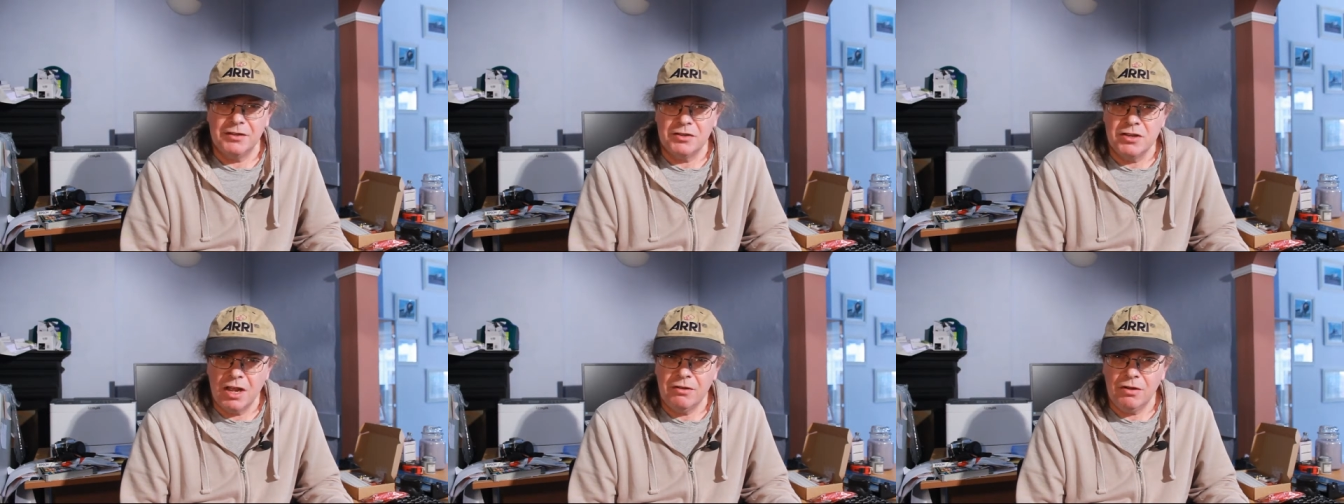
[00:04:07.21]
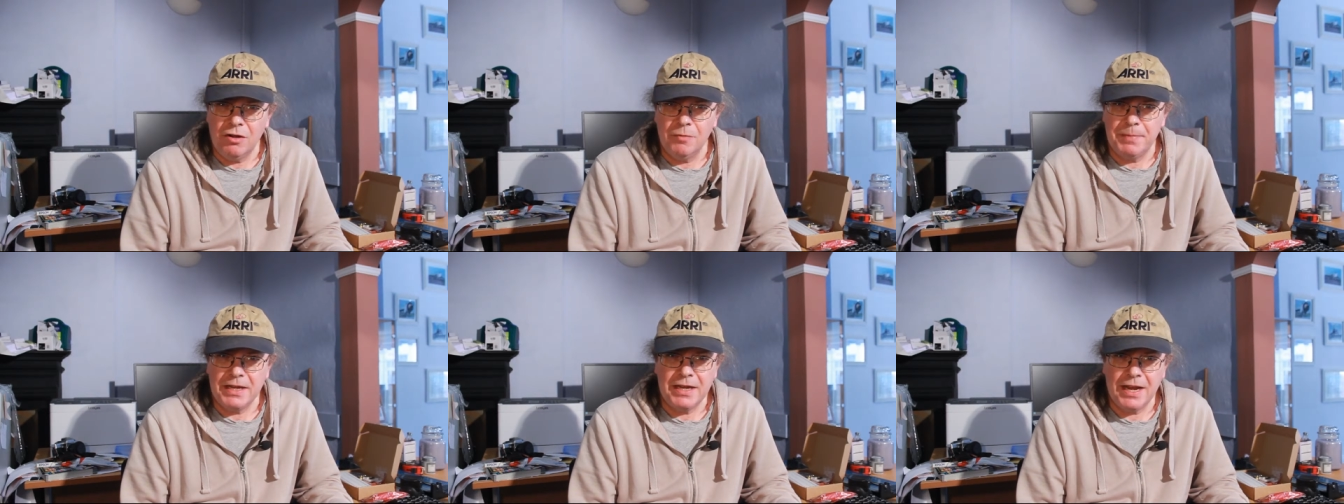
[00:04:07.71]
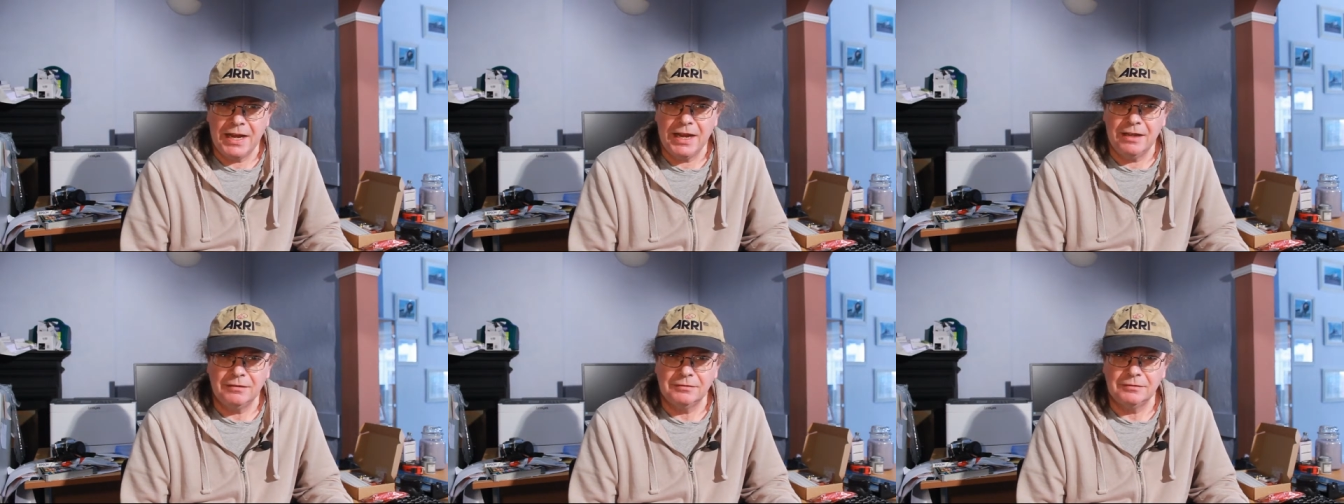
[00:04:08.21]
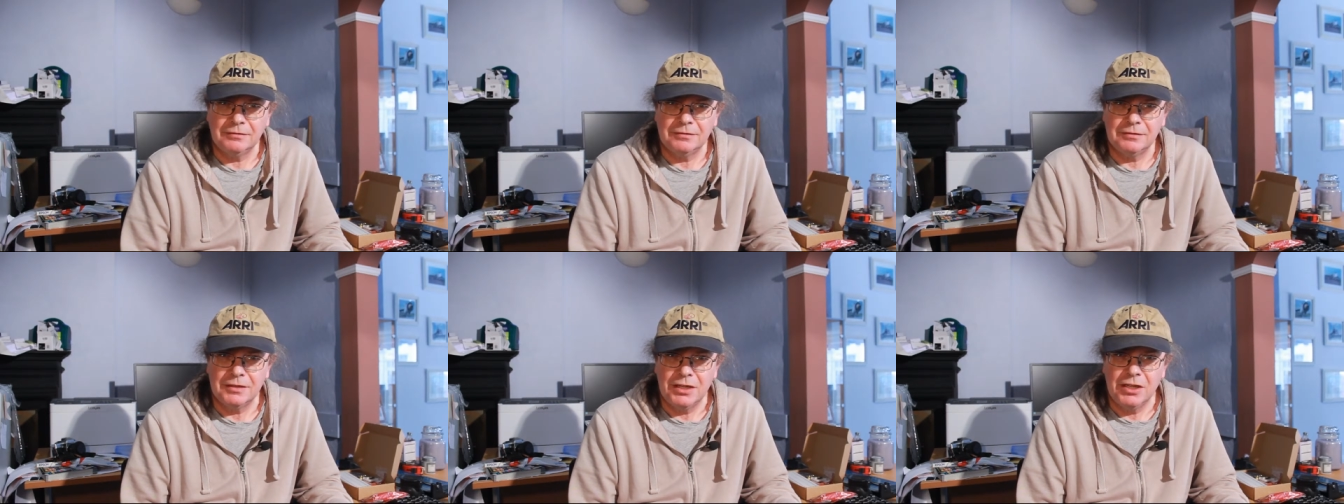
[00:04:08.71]
No hobby here,
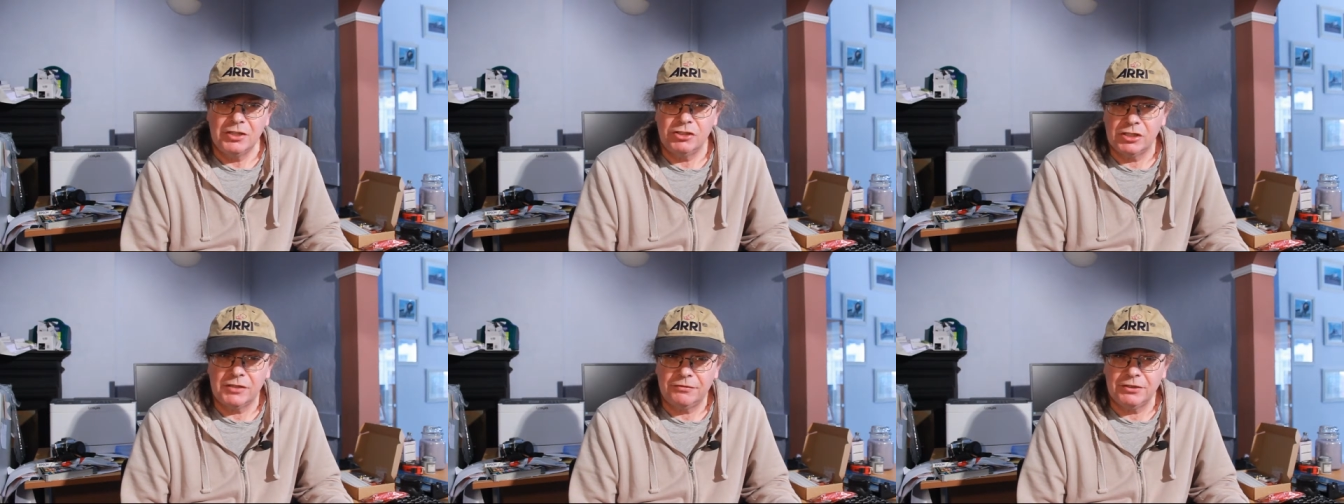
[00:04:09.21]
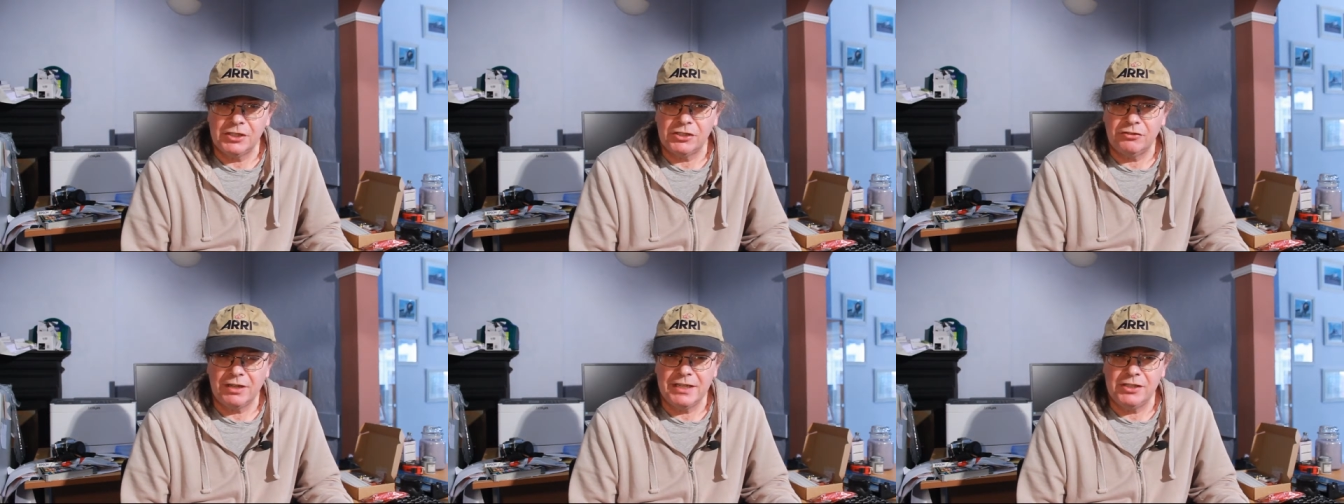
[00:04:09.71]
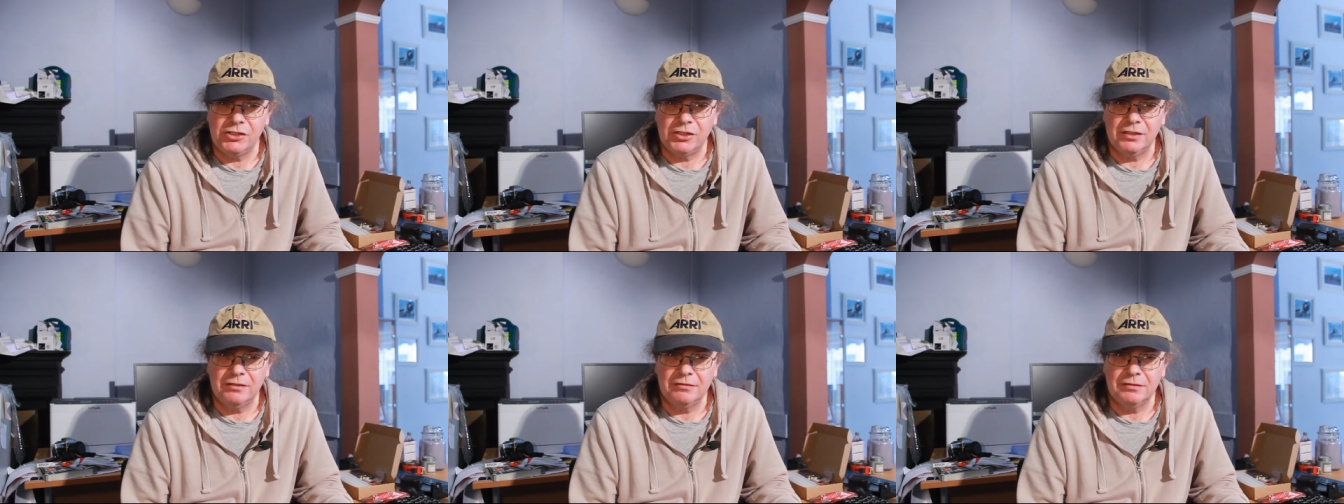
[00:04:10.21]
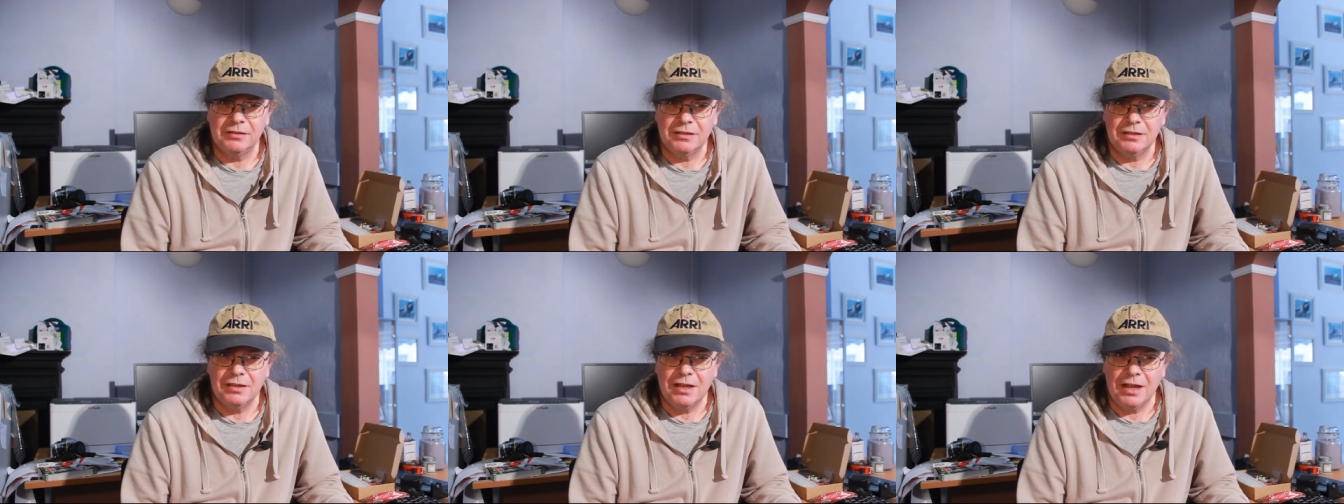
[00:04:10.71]
just frustration.
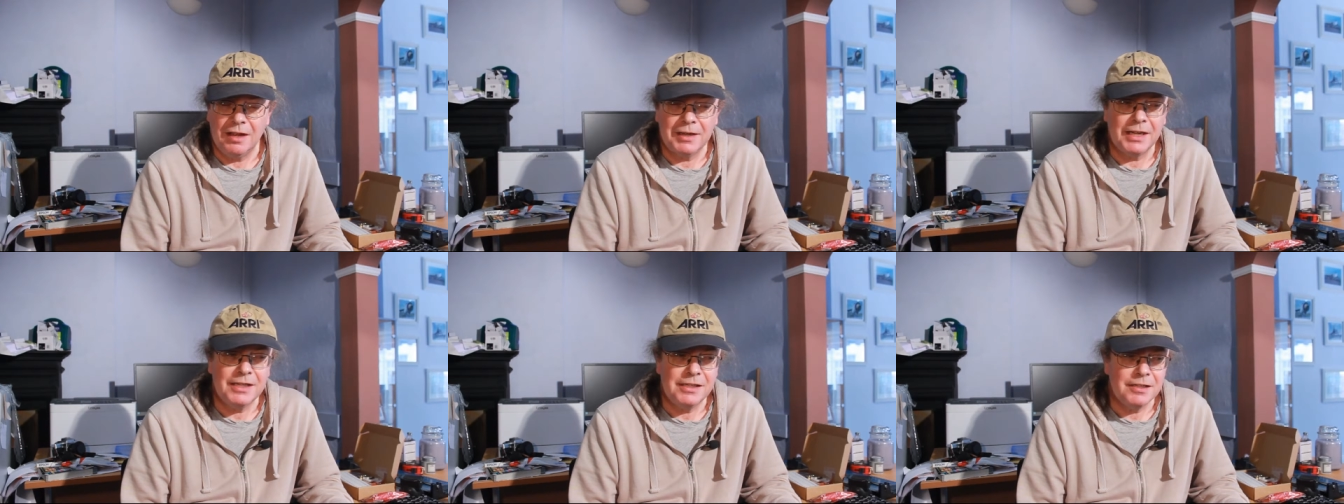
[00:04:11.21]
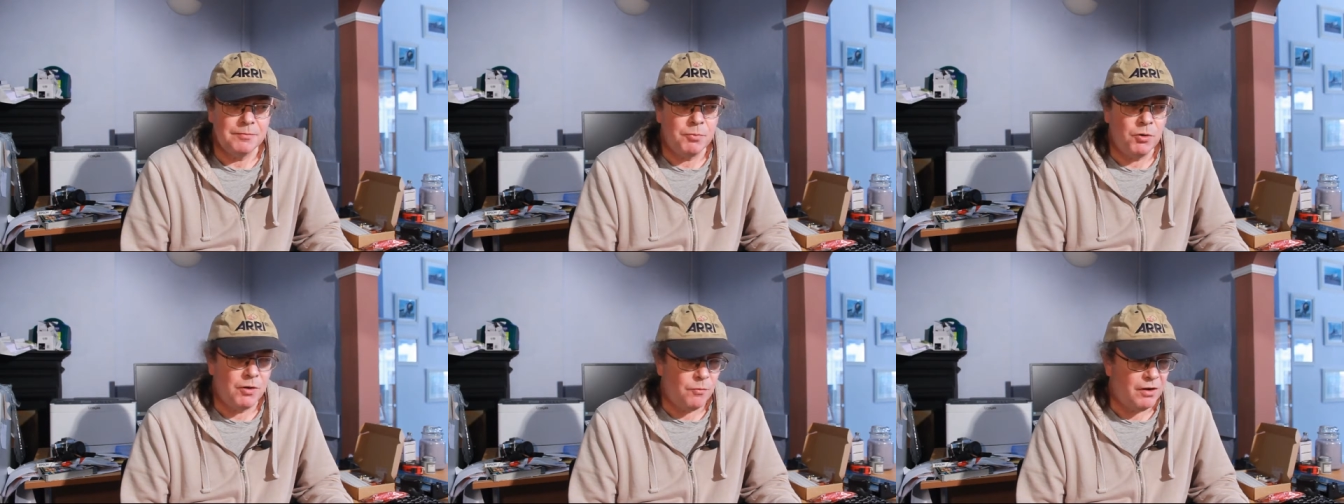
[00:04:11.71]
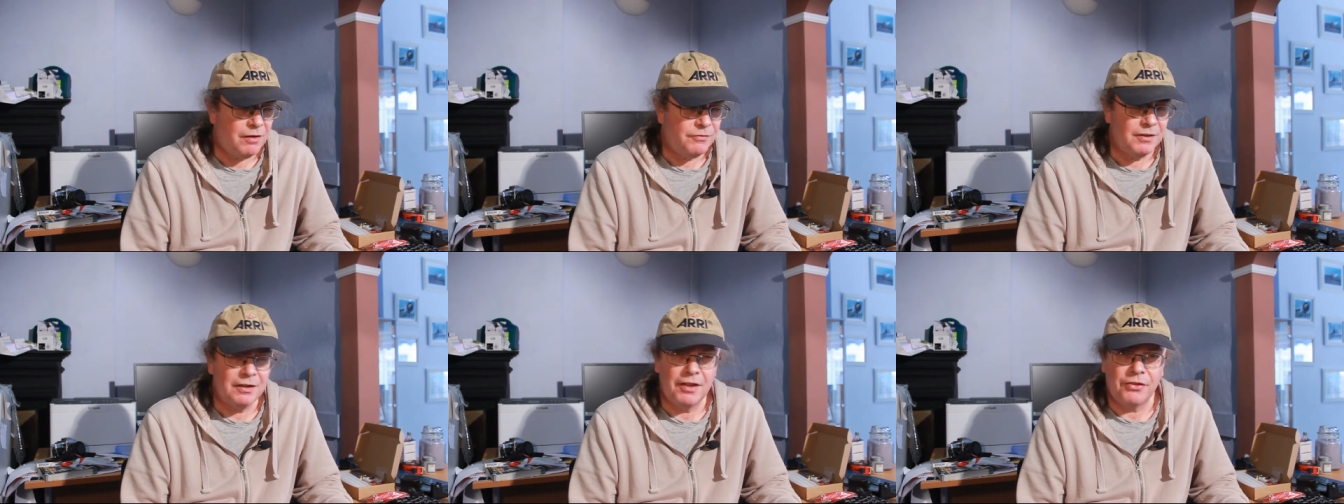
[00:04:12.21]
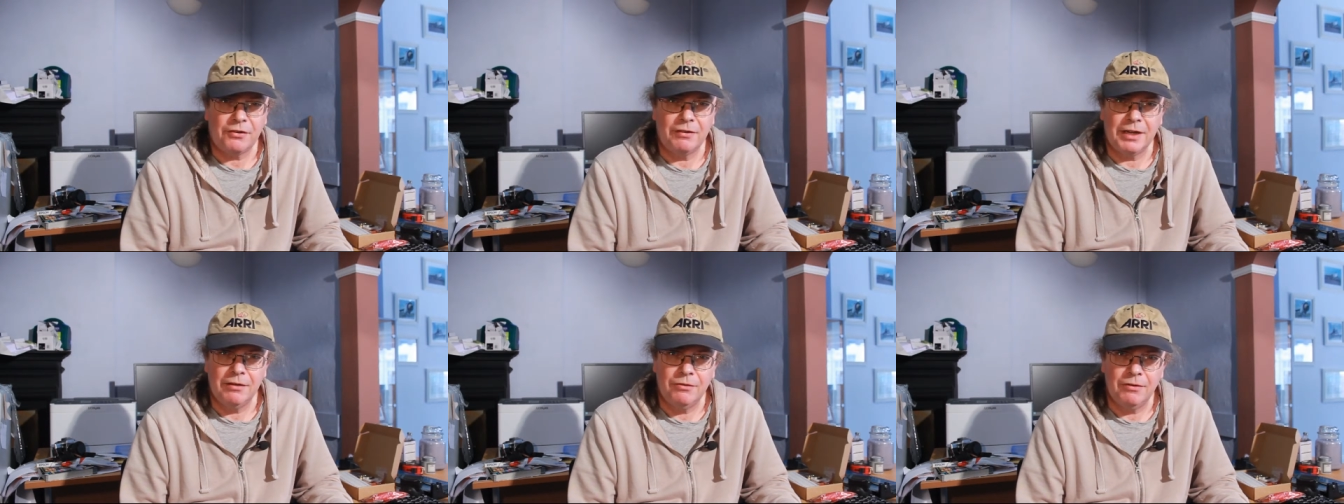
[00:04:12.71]
I'm getting to the point where I feel like
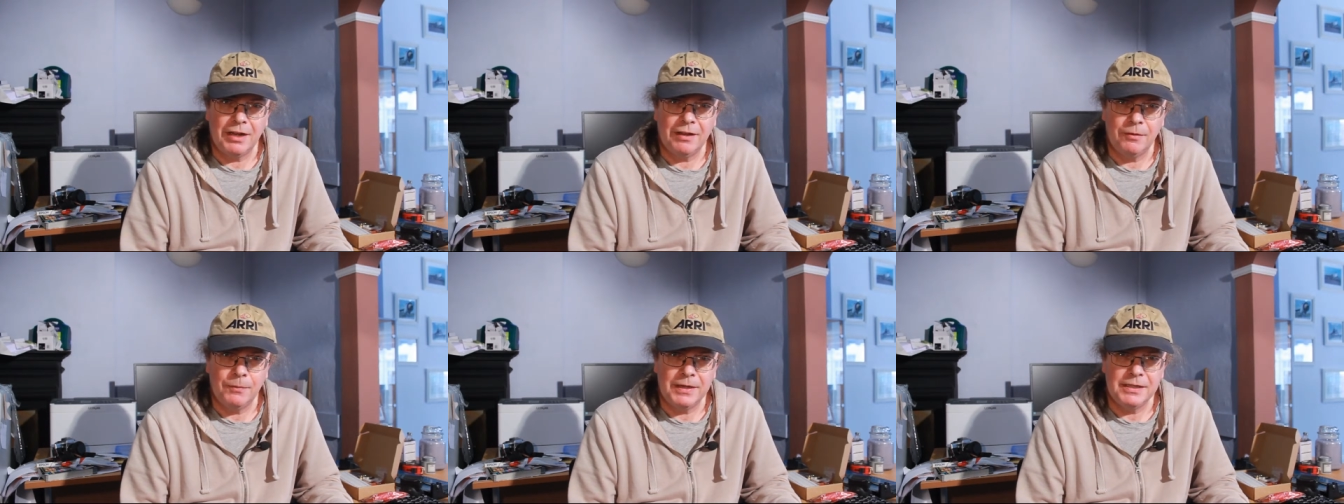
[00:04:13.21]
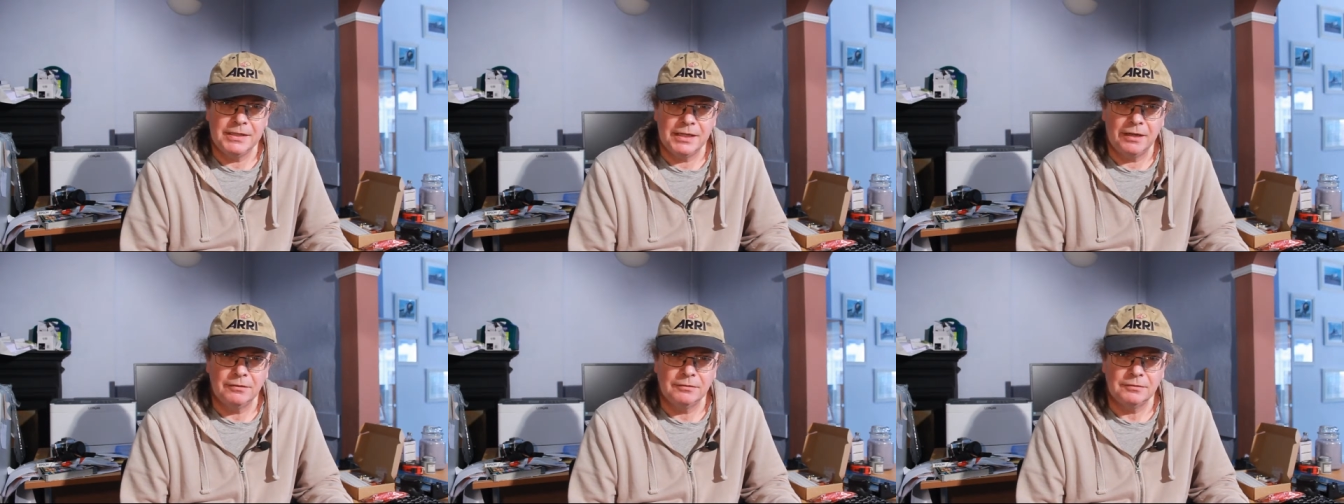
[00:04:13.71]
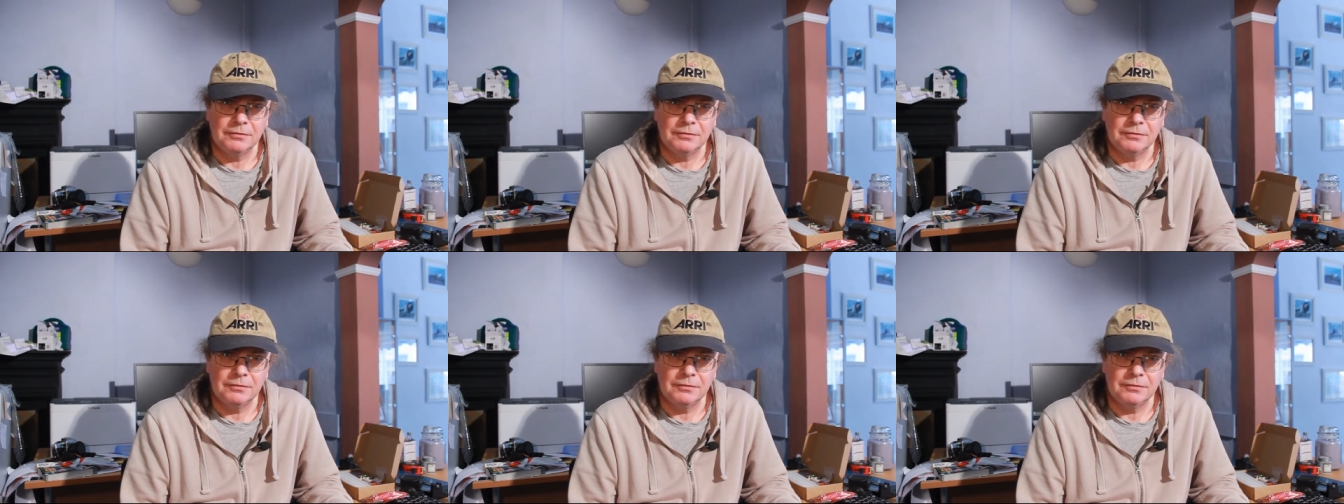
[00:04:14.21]
throwing it all out the window.